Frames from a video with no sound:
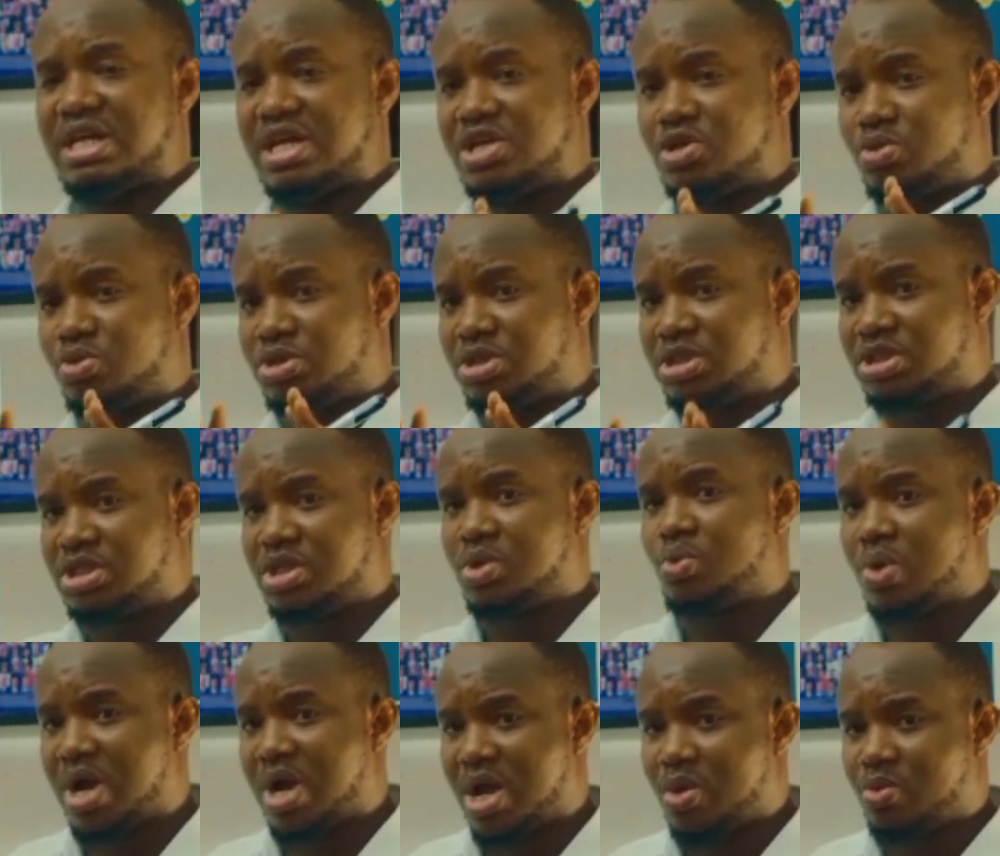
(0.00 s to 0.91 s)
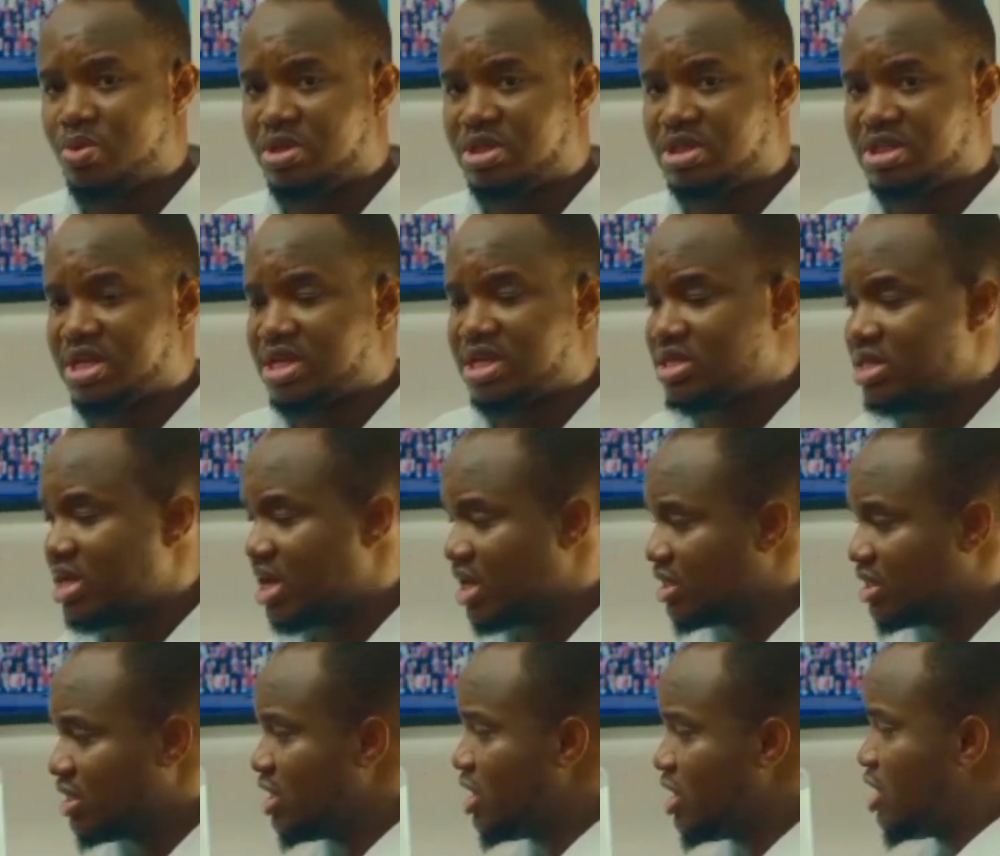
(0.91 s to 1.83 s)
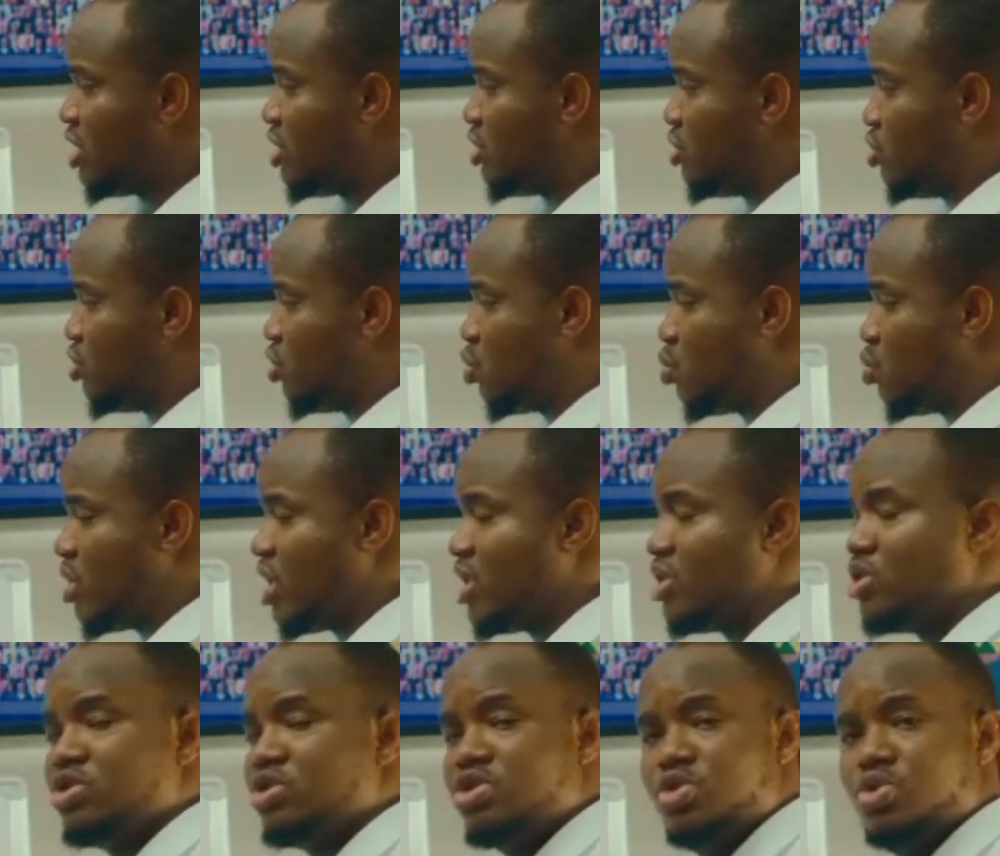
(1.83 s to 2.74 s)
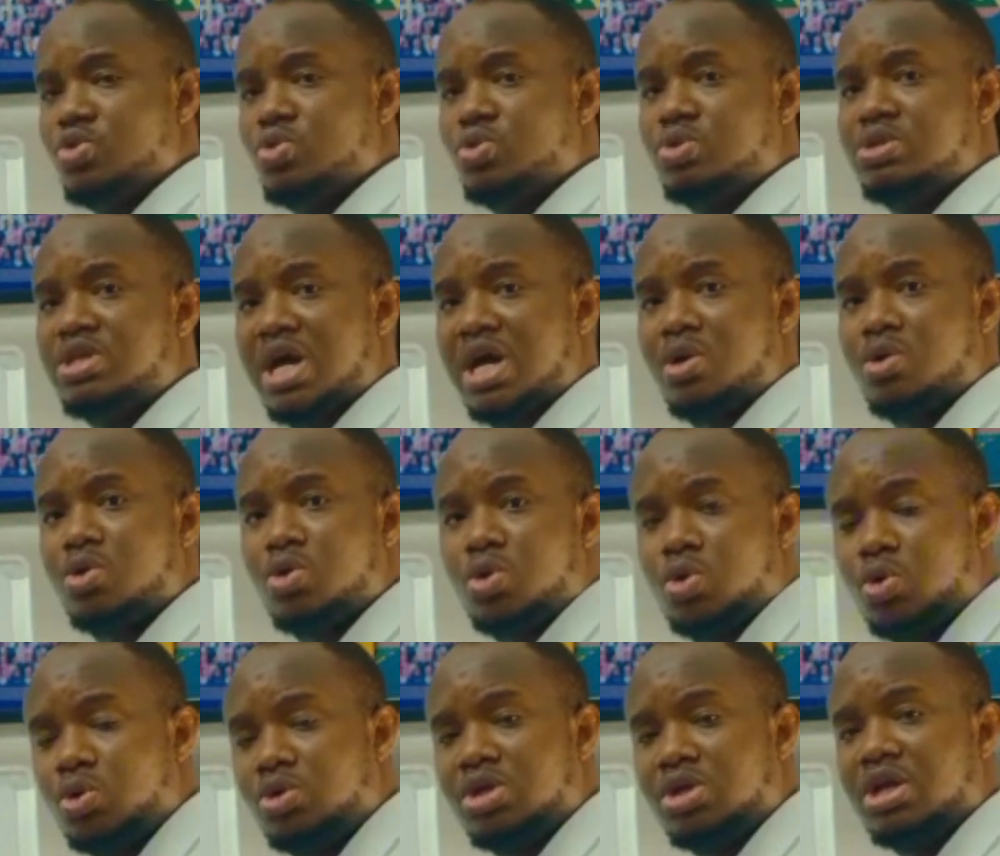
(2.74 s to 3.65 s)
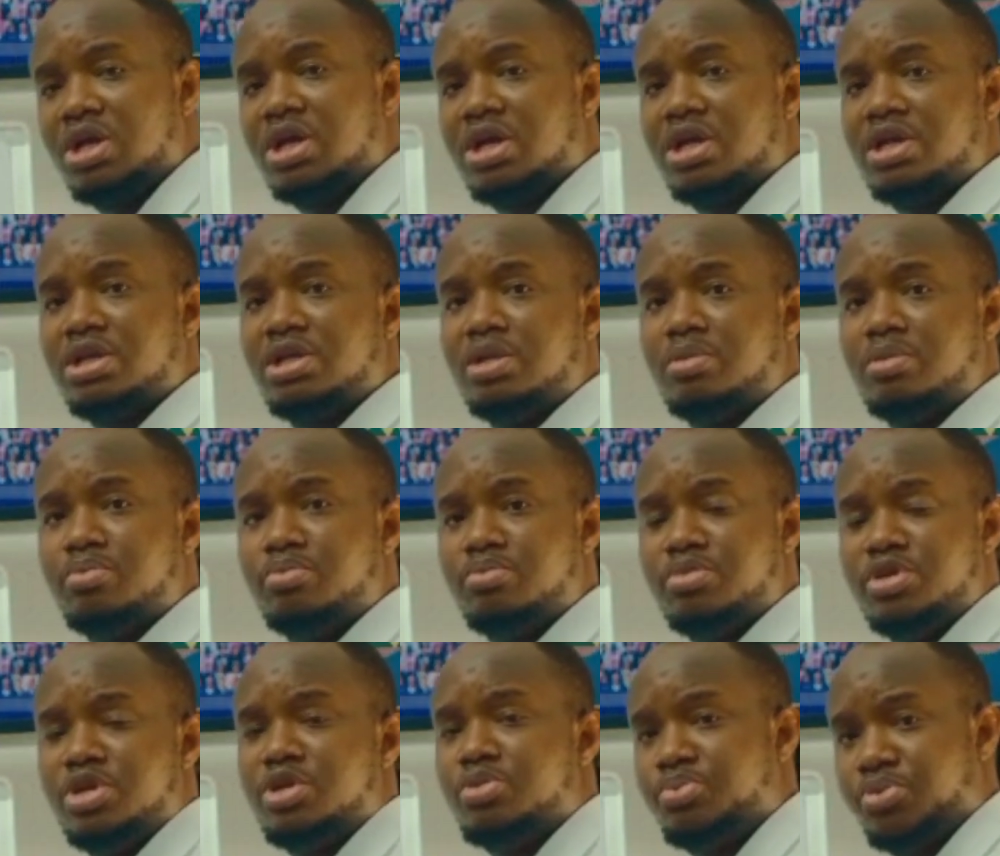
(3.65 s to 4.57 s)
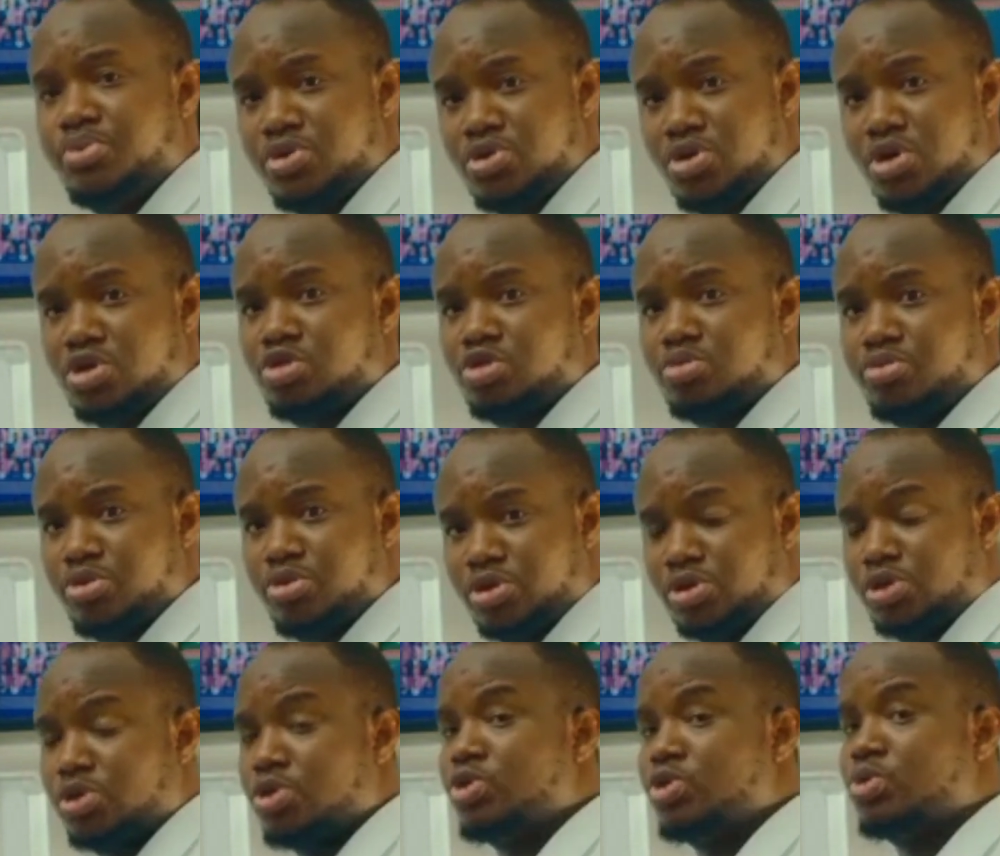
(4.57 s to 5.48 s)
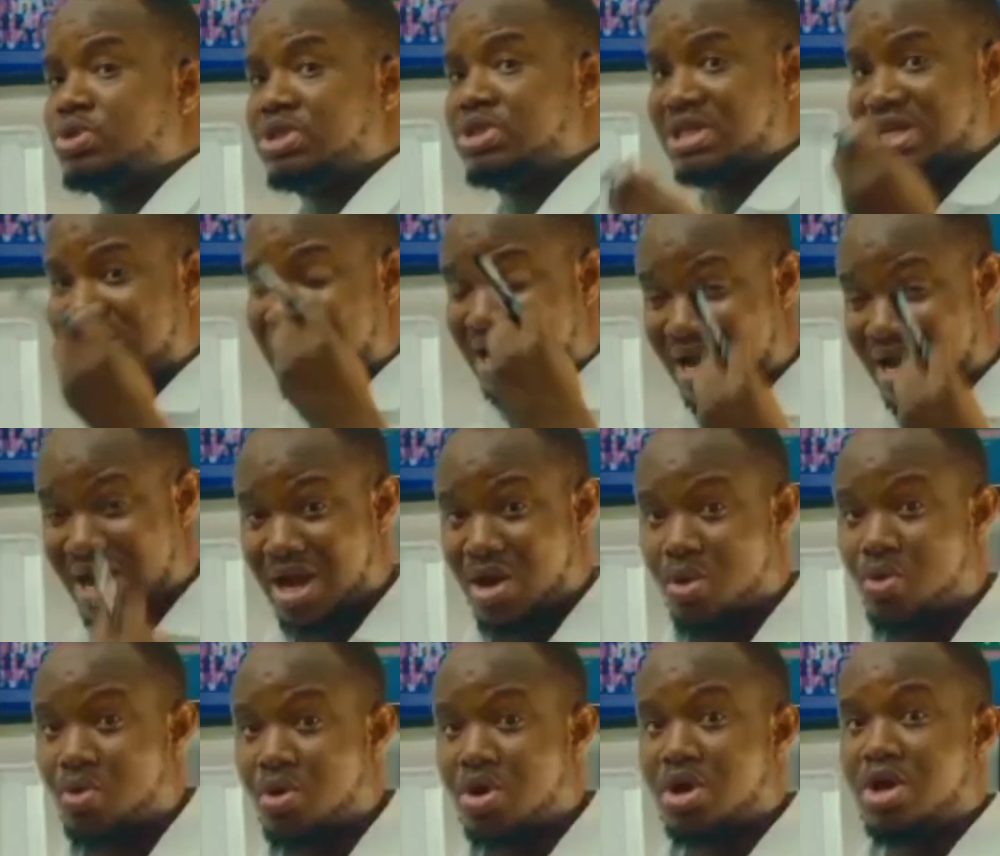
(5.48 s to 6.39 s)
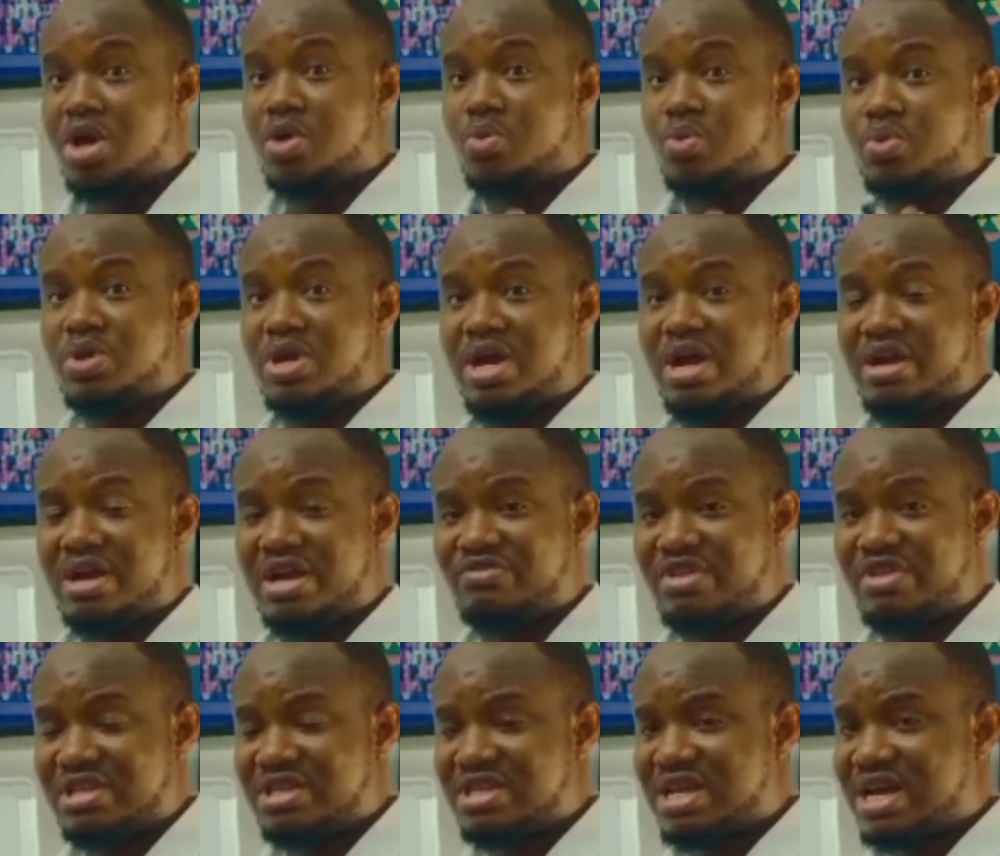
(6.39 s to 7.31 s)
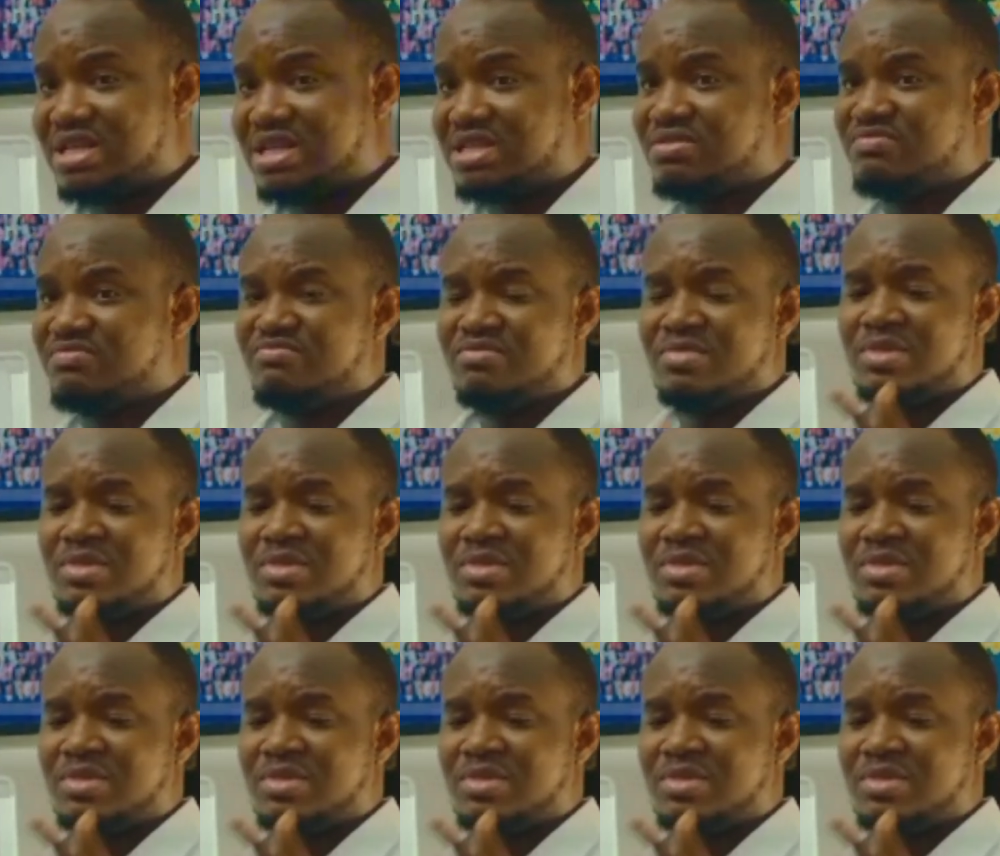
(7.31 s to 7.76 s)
And you will see why we said that, when you download the product brochure, you will see how we arrived at that.